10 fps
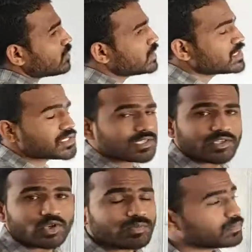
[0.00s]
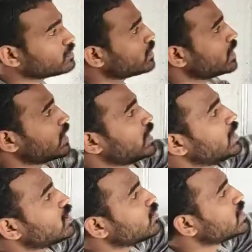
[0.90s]
of this tube
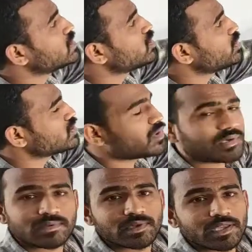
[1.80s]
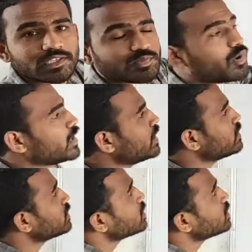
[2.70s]
is what? Small l.